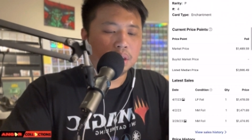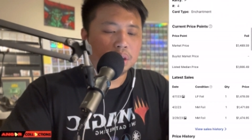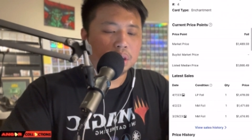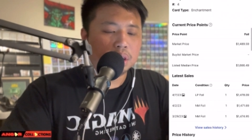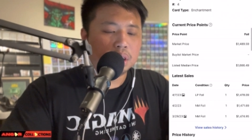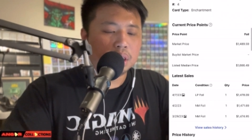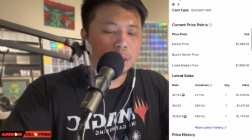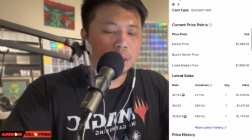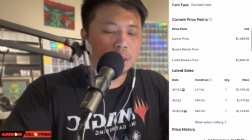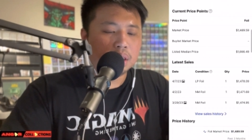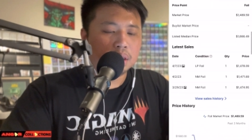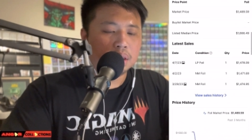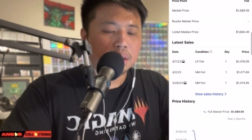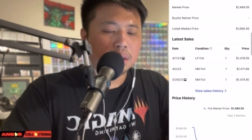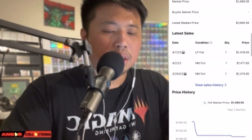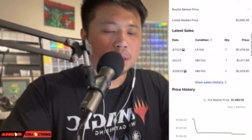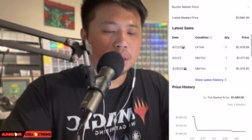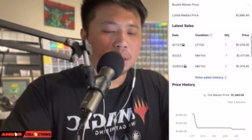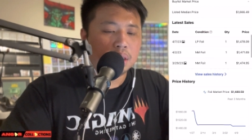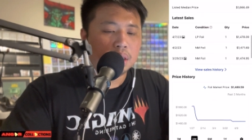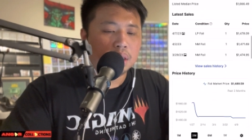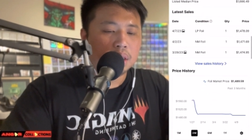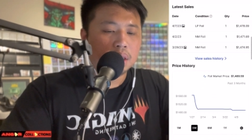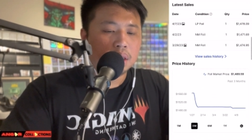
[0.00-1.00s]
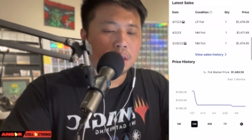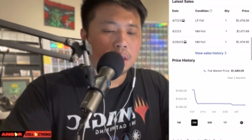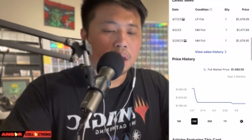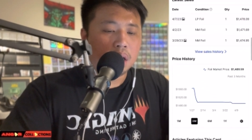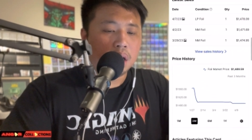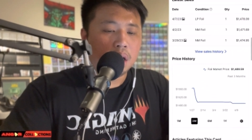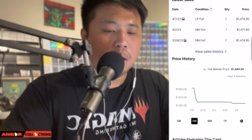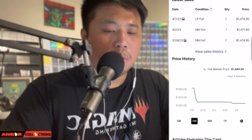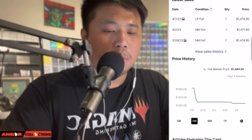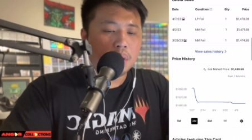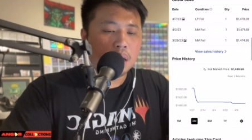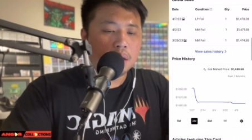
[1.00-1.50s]
Jeez.
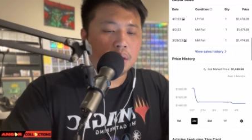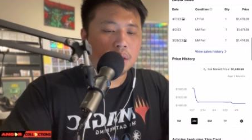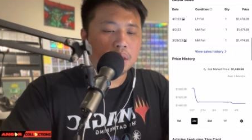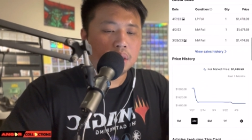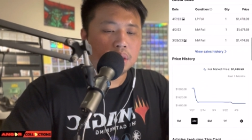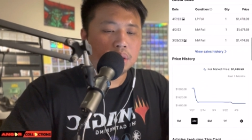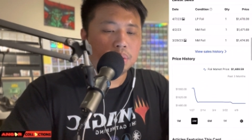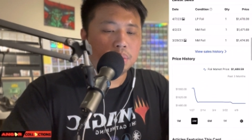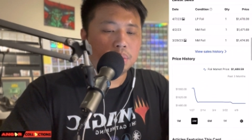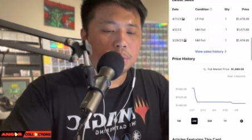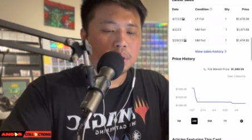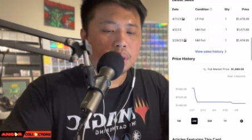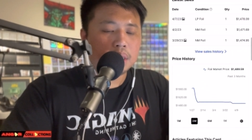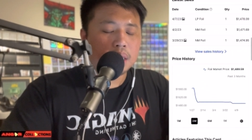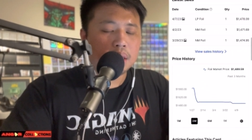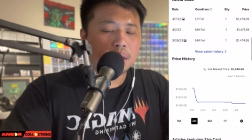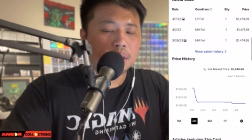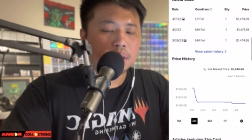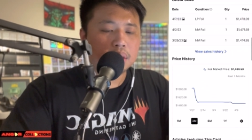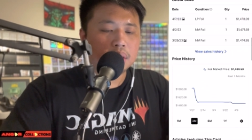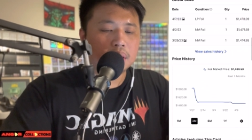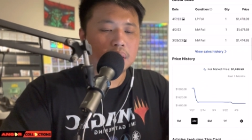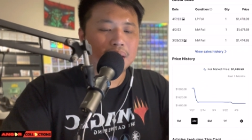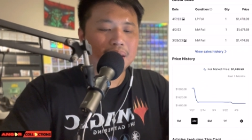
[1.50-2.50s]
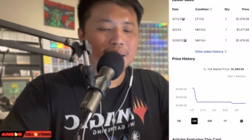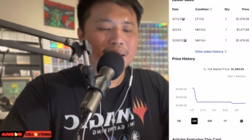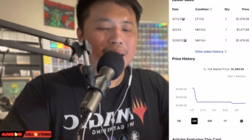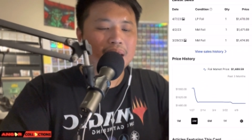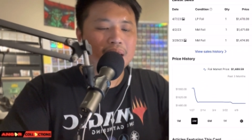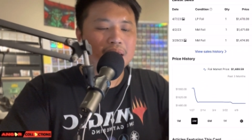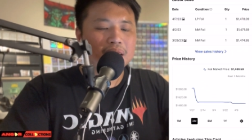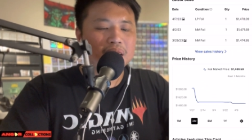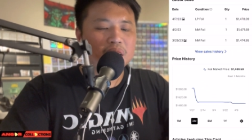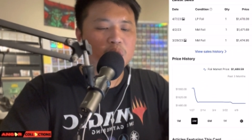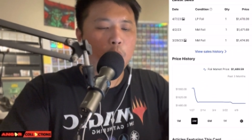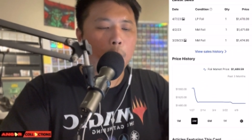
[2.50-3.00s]
Oh wow. There's two sales
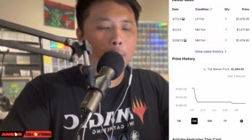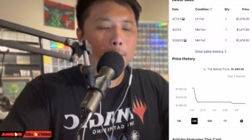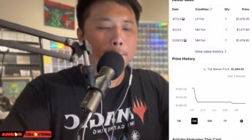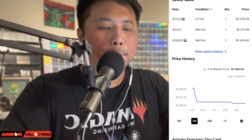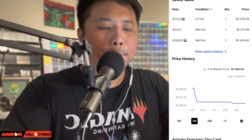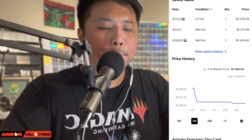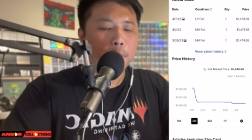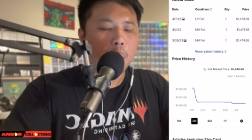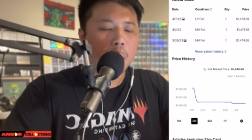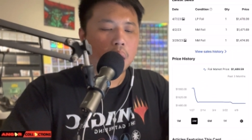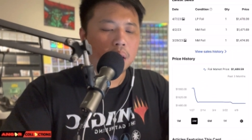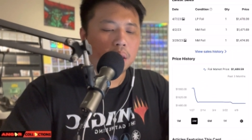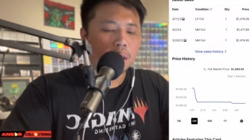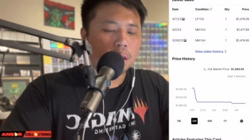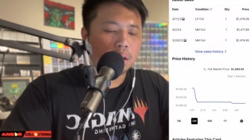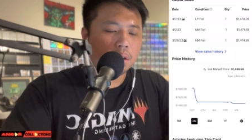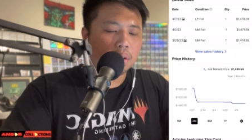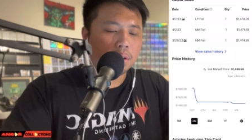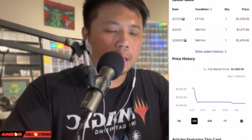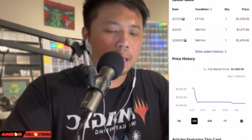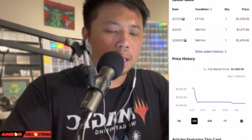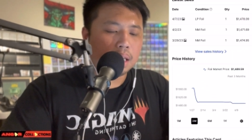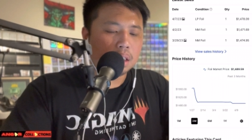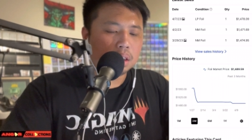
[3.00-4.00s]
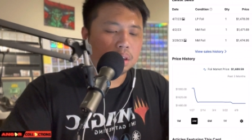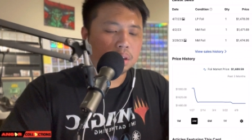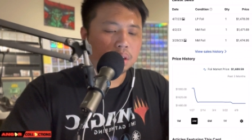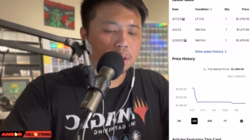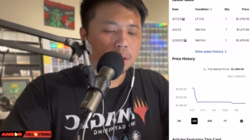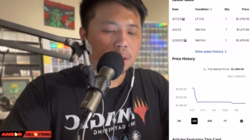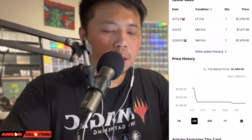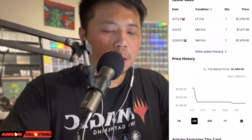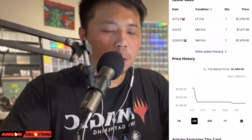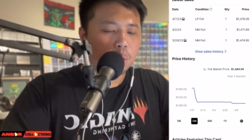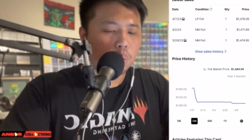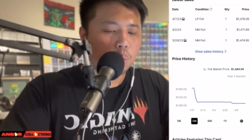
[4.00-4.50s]
this month. Okay. Let's
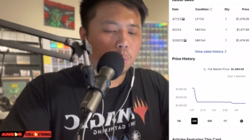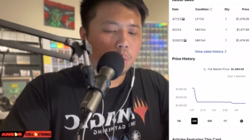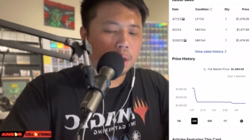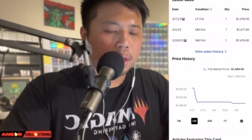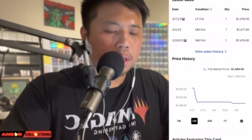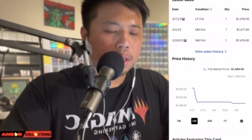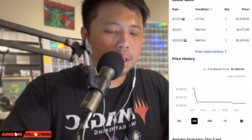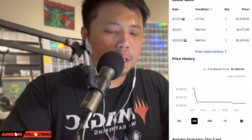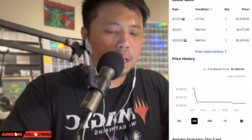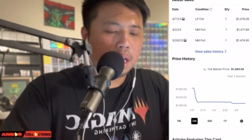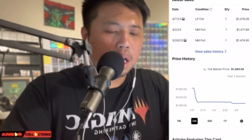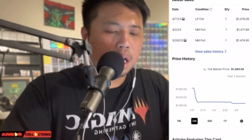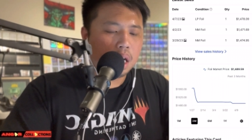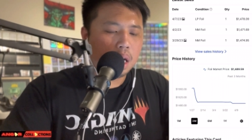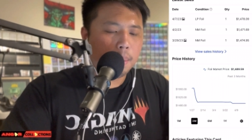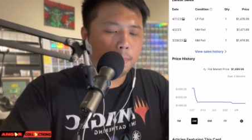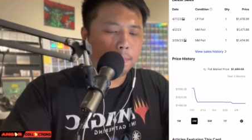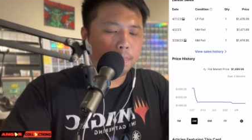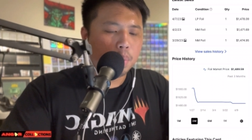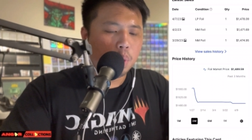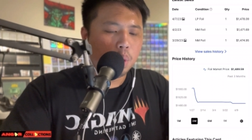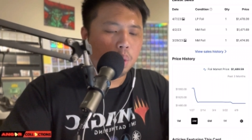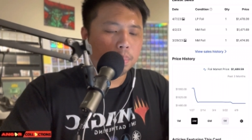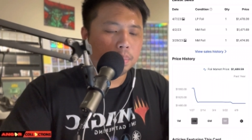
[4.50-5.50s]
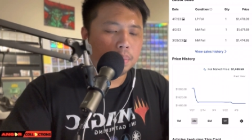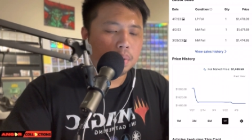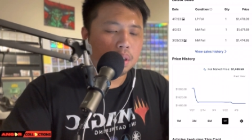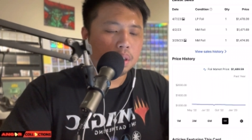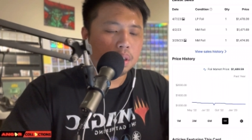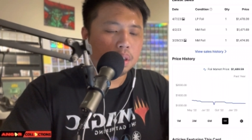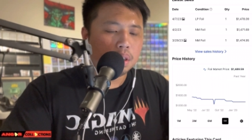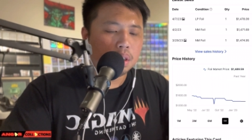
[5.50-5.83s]
click one year. Boom.